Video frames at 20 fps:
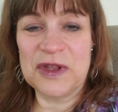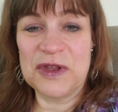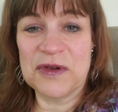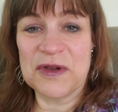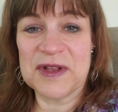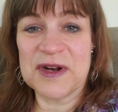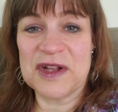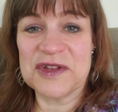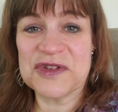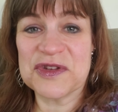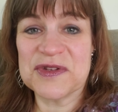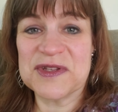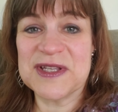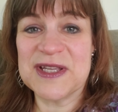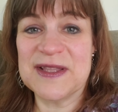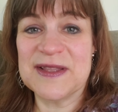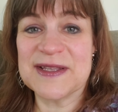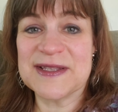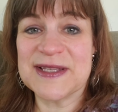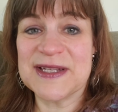You can also
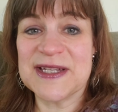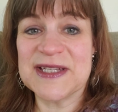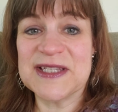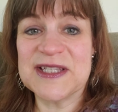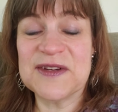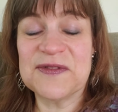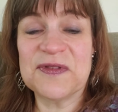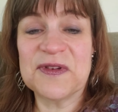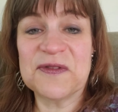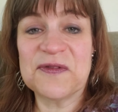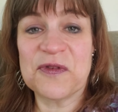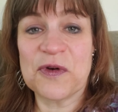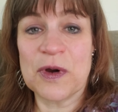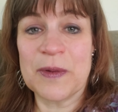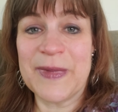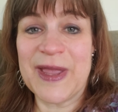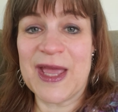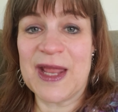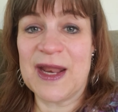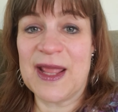see this in a different
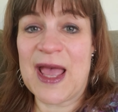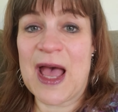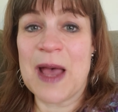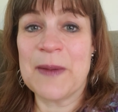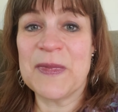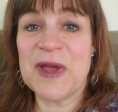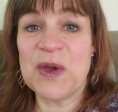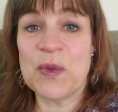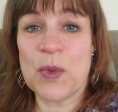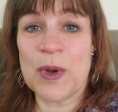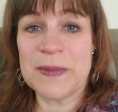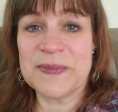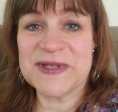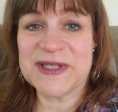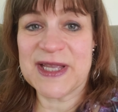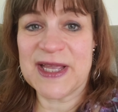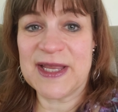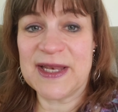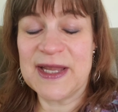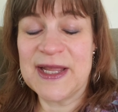format on my
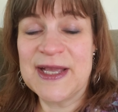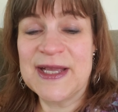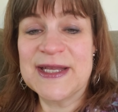website.